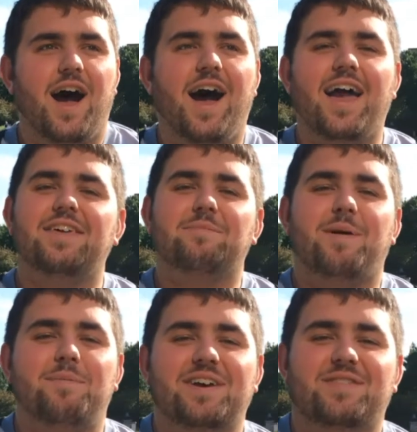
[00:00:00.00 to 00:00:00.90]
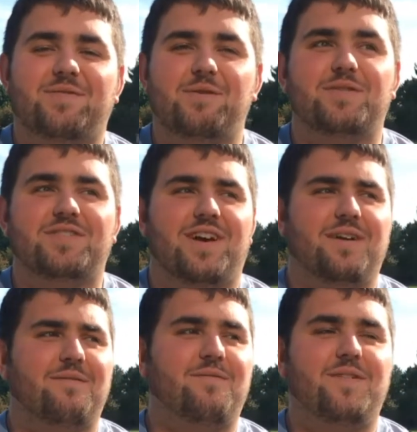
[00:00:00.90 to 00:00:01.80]
I think my biggest fear was
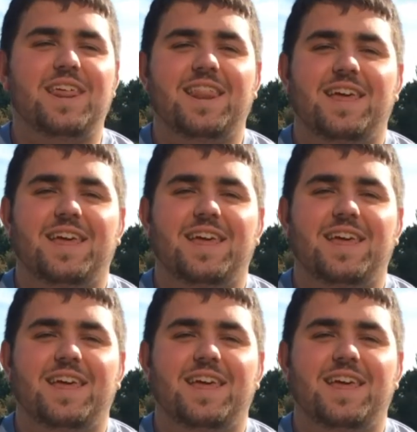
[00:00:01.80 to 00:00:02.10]
fitting